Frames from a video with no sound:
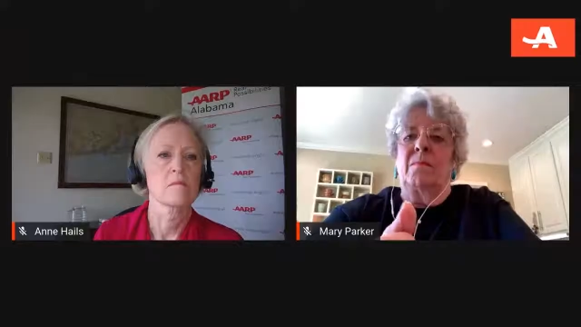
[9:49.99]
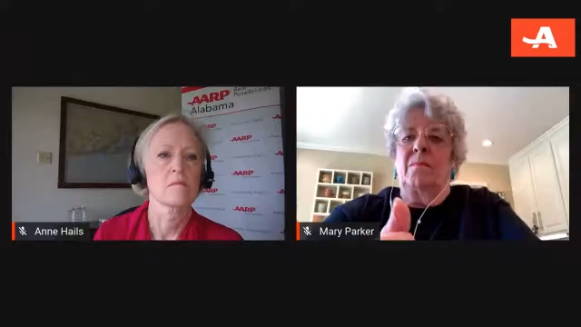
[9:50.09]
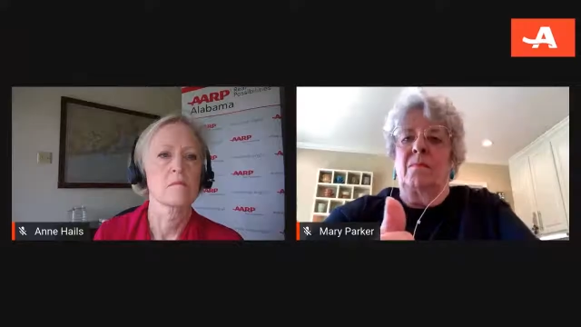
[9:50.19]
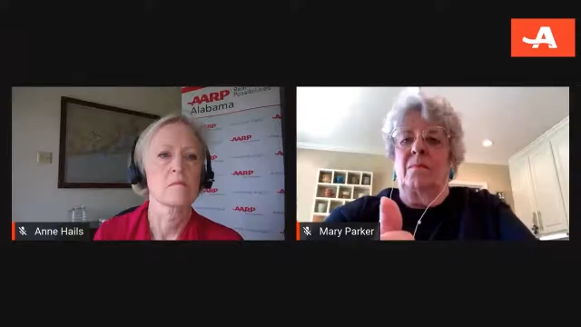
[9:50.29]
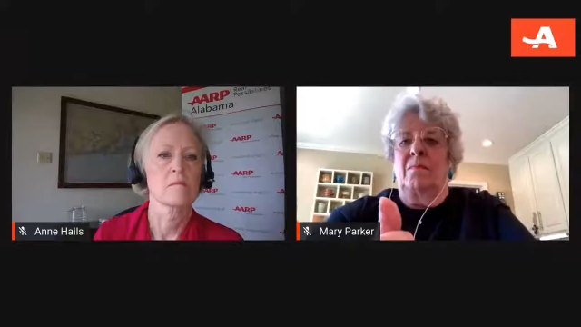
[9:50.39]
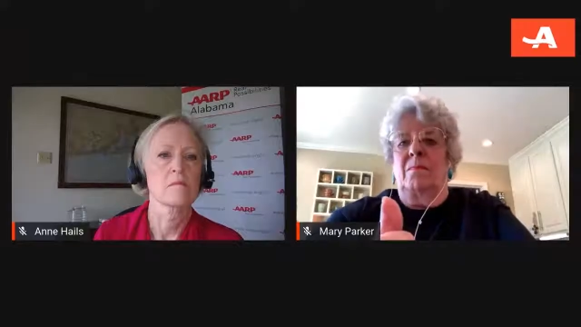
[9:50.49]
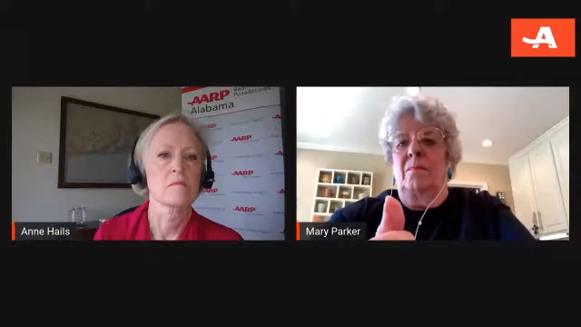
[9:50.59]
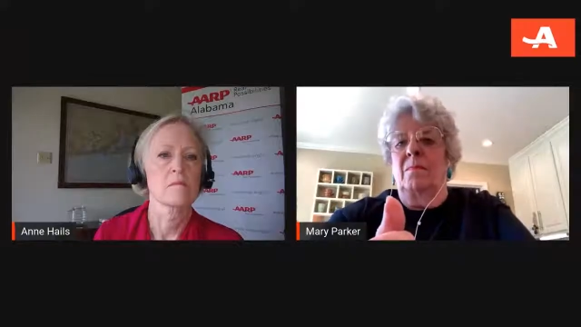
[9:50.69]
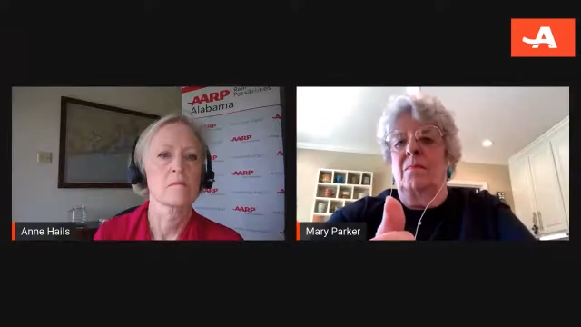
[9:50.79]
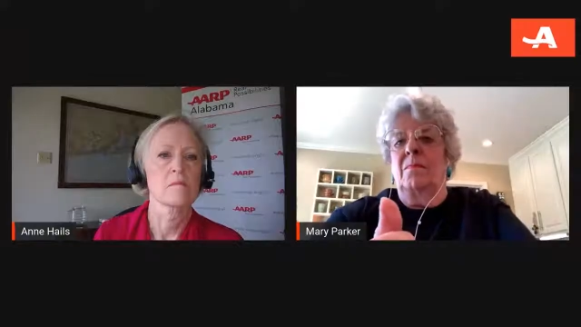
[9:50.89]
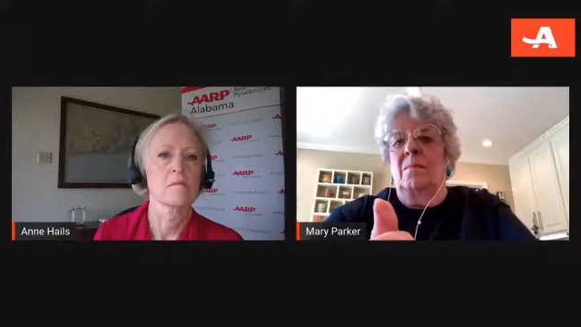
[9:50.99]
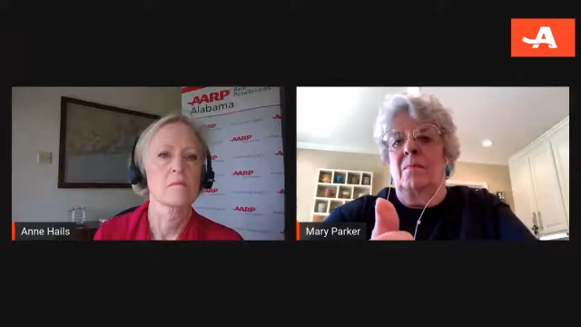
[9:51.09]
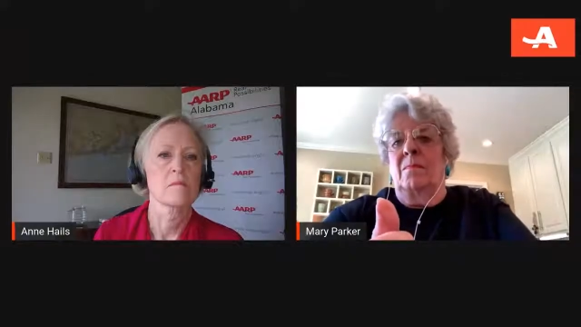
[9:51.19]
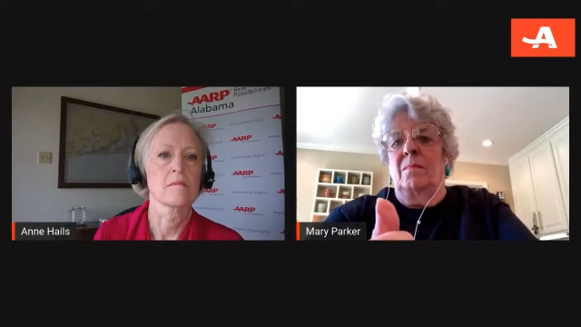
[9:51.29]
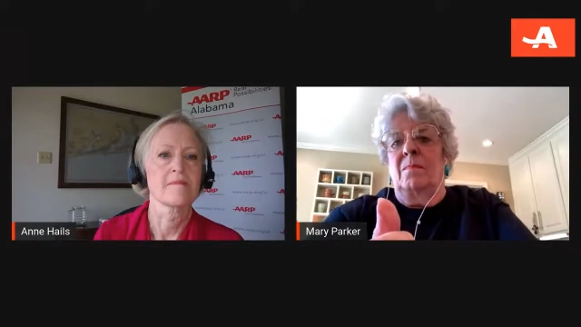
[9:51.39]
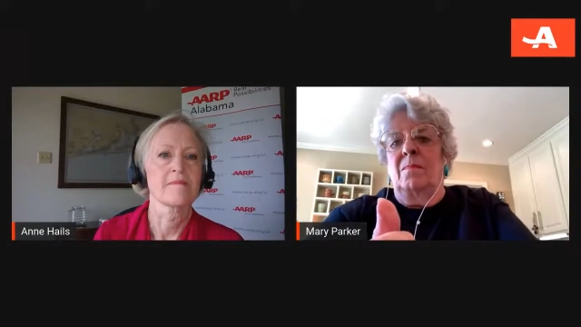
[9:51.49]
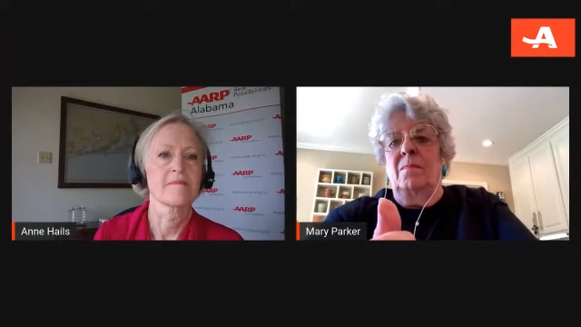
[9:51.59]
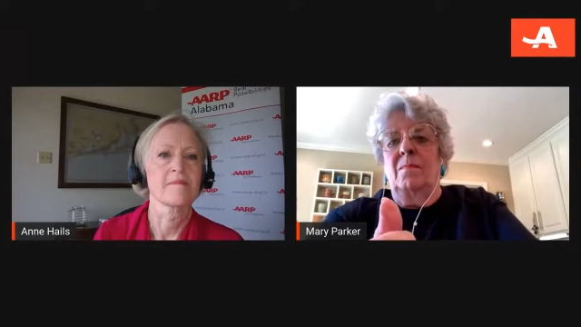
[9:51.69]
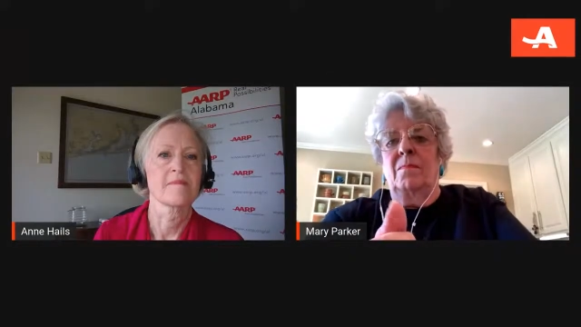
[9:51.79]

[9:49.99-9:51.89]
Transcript: Nobody speaks.